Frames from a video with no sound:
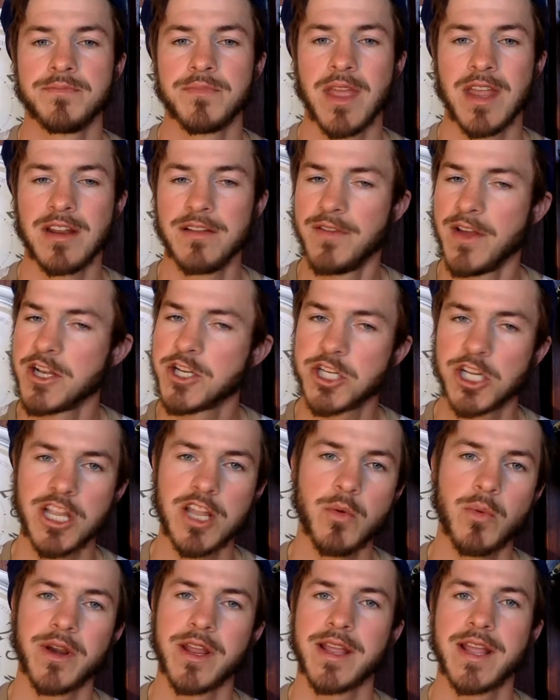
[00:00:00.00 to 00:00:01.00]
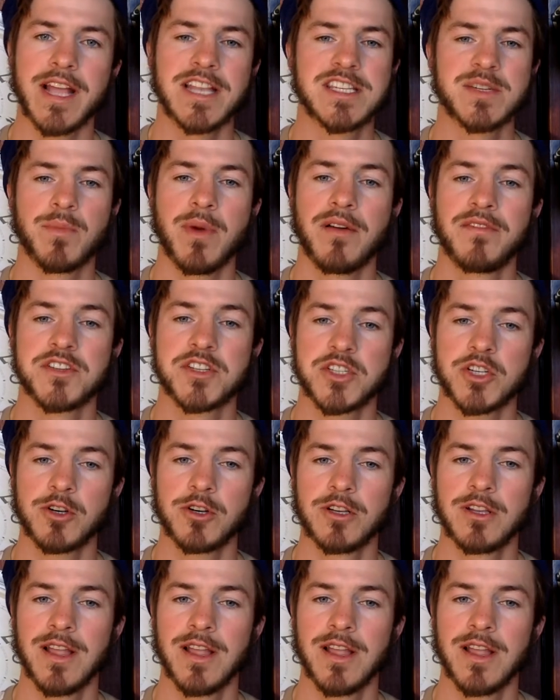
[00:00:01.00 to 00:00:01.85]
and eventually when it gets above a certain